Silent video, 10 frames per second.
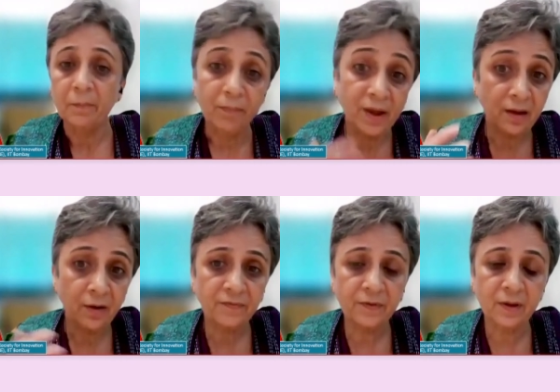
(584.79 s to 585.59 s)
Many
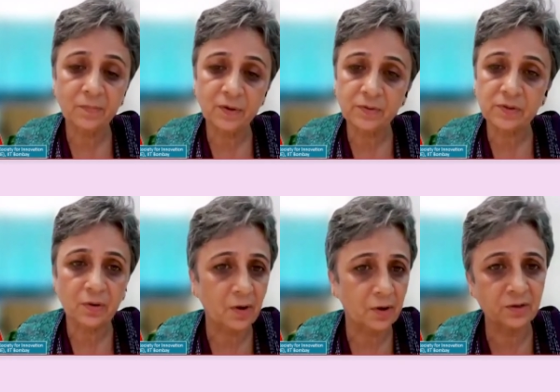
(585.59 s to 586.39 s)
of them use
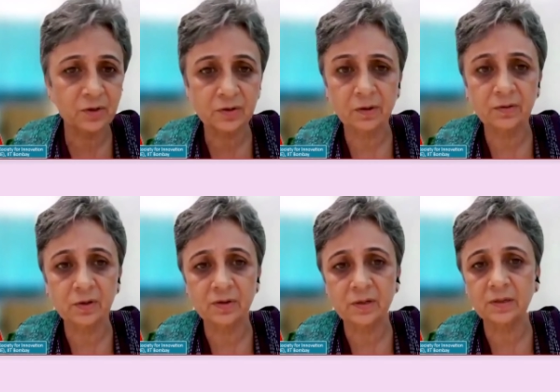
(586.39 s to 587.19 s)

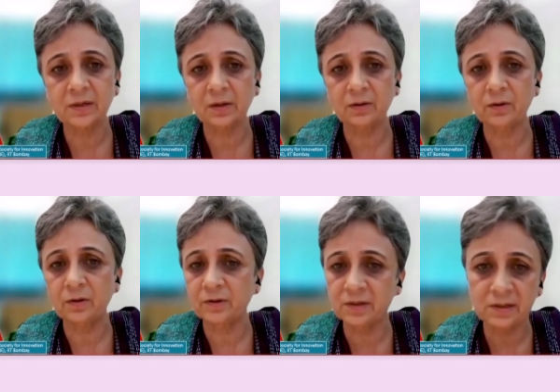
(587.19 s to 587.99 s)
horizontal
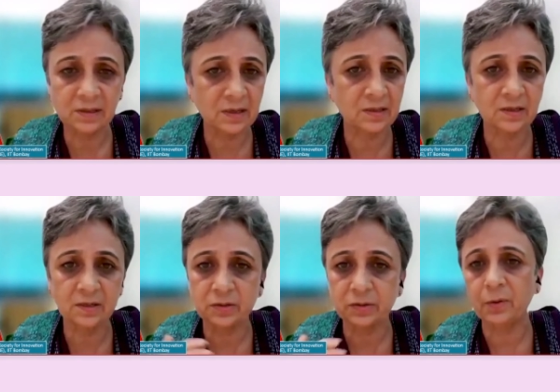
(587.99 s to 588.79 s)
technologies such
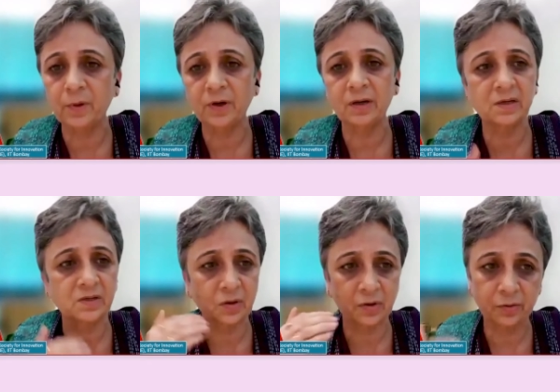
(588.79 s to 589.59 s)
as
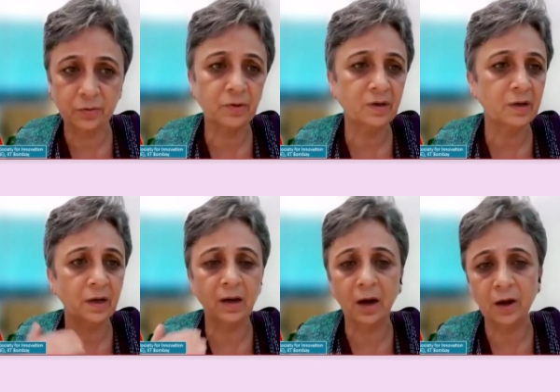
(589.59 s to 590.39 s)
robotics or drone
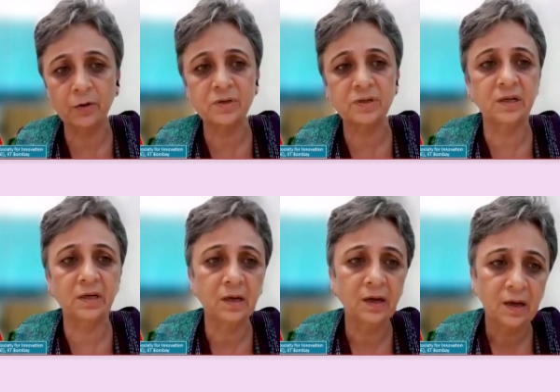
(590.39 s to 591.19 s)
tech,
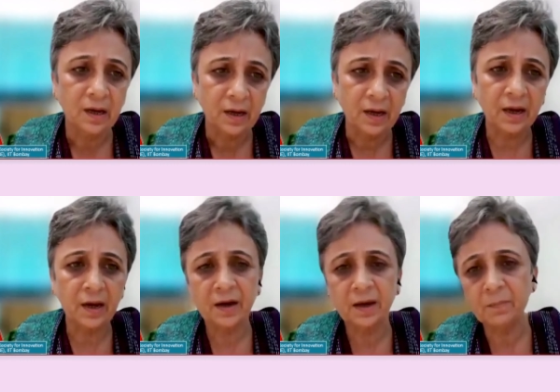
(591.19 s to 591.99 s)
IoT,
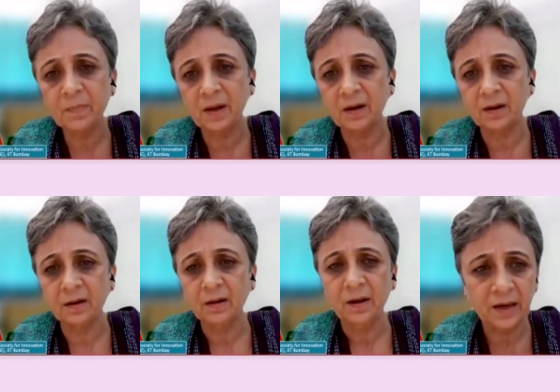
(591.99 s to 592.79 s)
AI, ML,
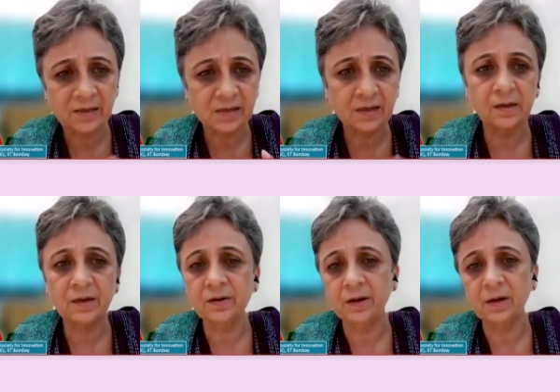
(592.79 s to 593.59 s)

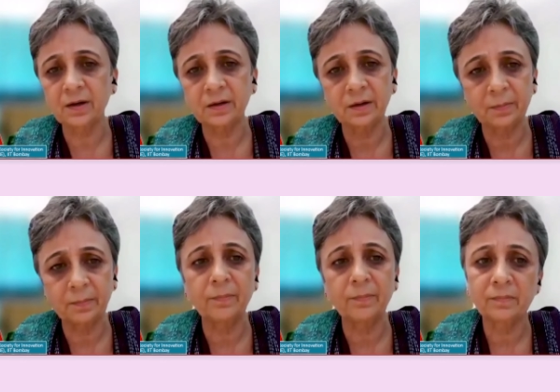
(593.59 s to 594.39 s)
extended reality,
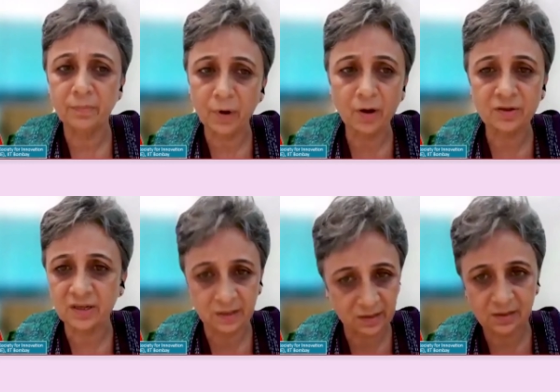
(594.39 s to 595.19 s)

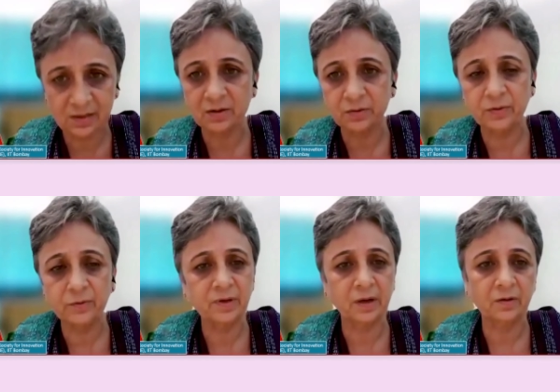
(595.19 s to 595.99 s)
blockchain. These are the
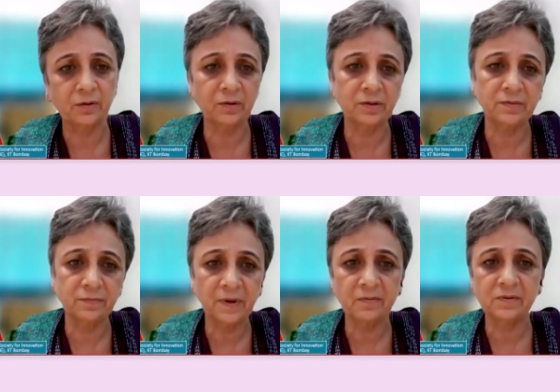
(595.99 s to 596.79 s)
new technology
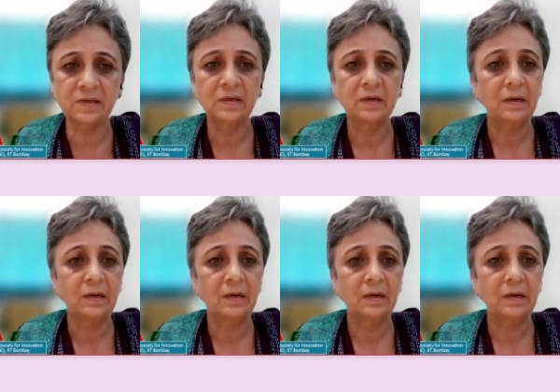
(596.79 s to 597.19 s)
waves.